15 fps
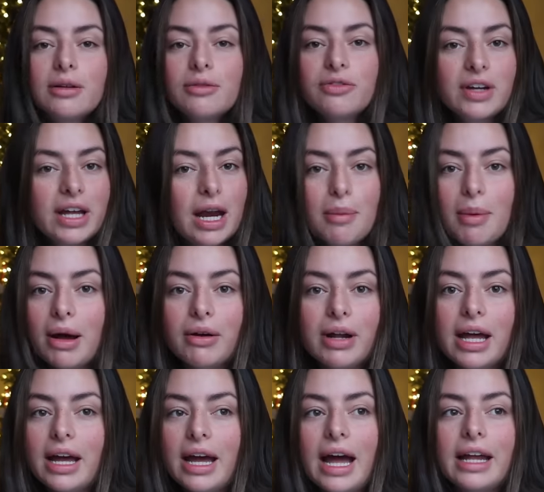forget about
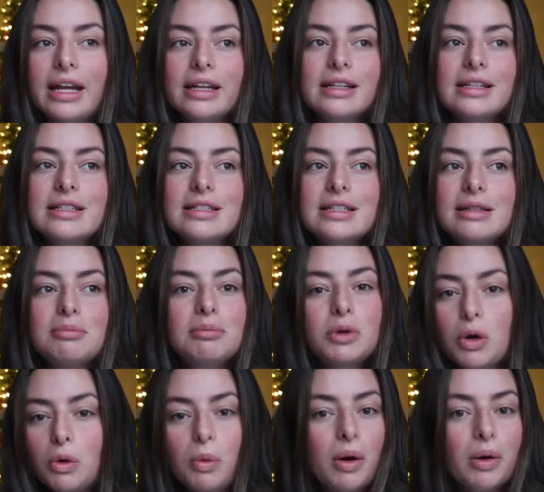it and
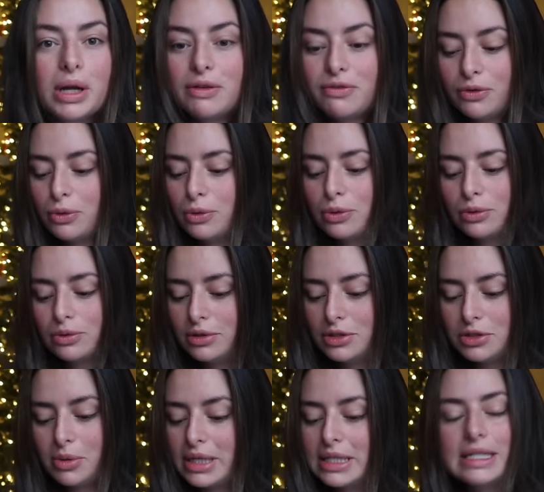not worry for the
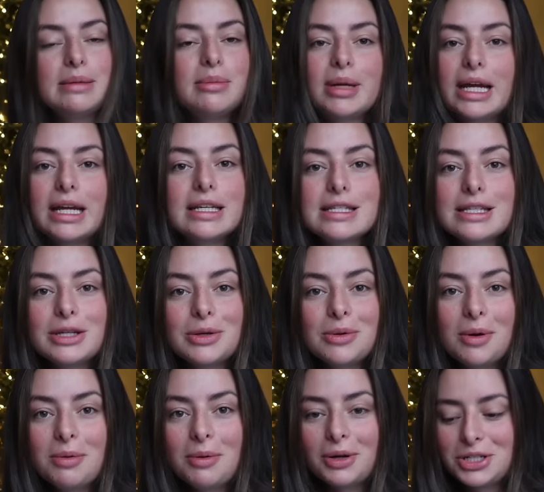20 minutes that you
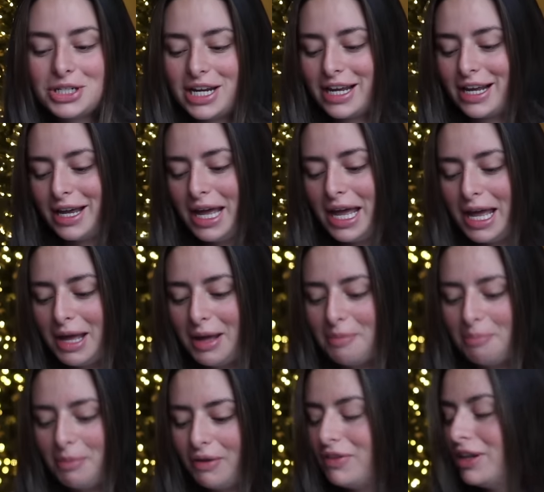are watching
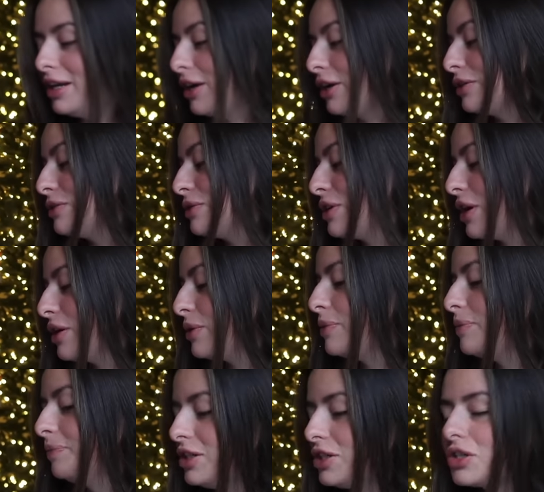my videos so
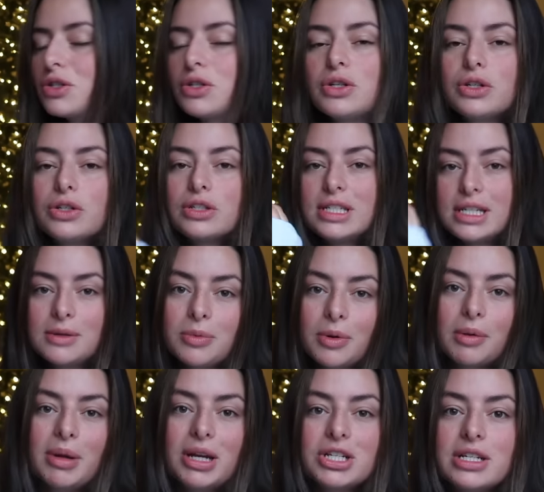i just did
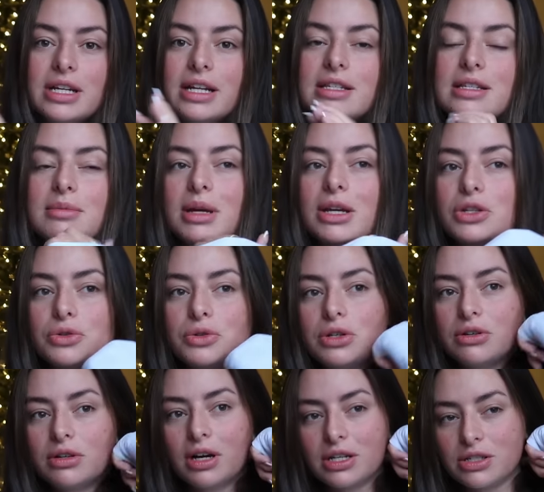want to mention it to make sure
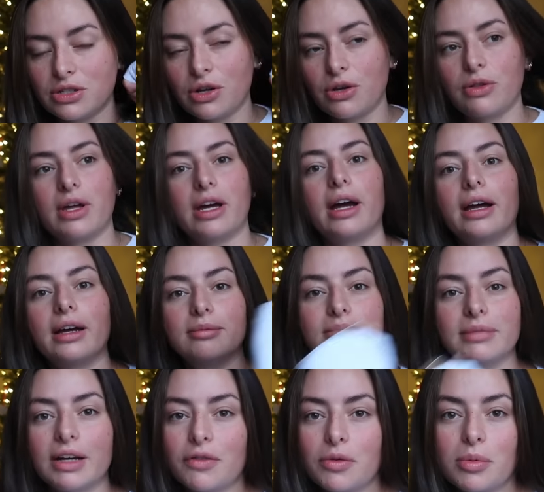you guys know that
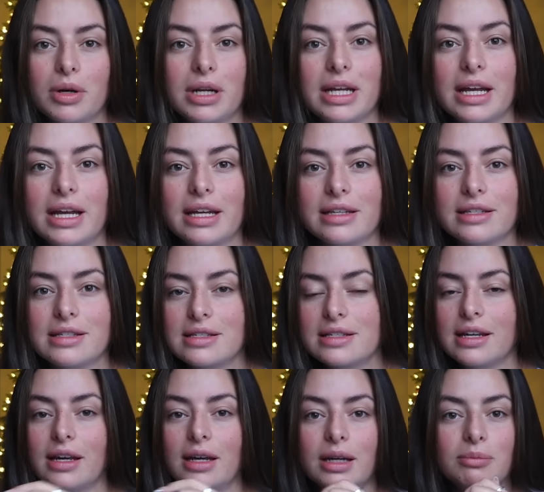everybody
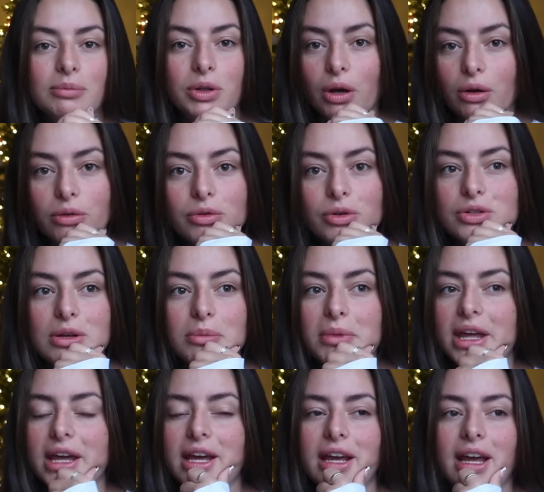is going through
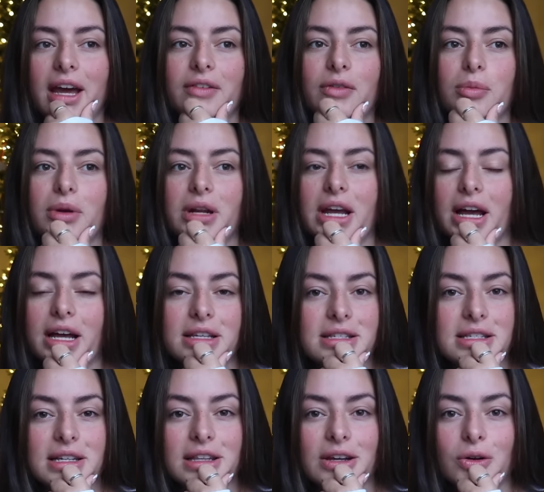something everybody
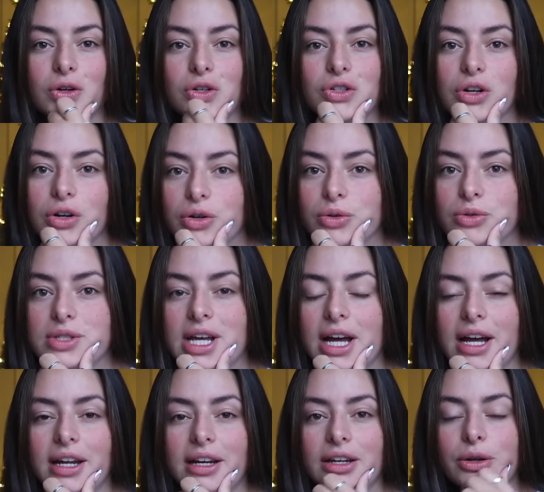has their own struggles
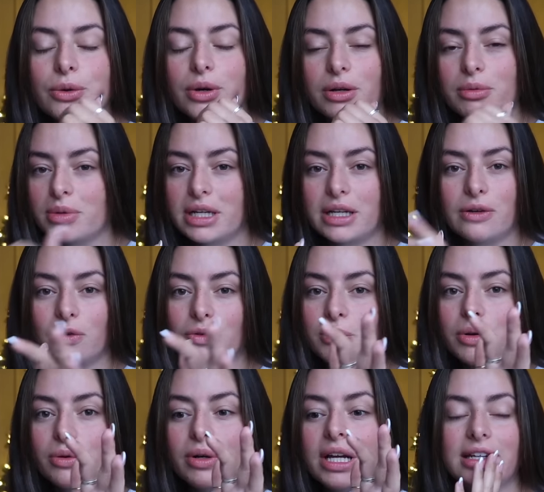and you are completely
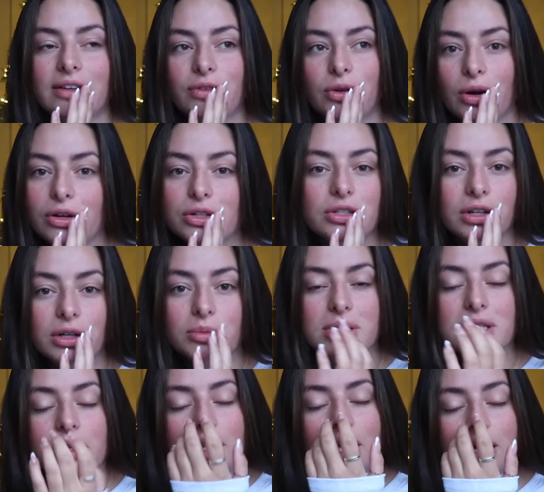normal if you are struggling
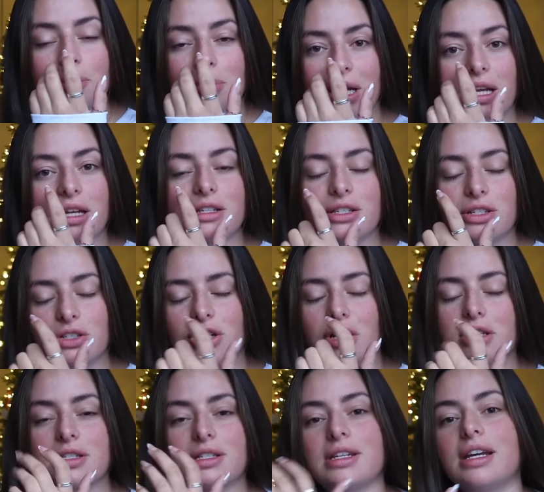with something please
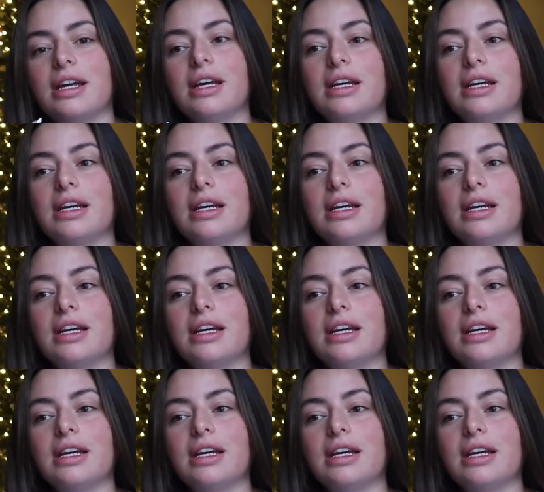just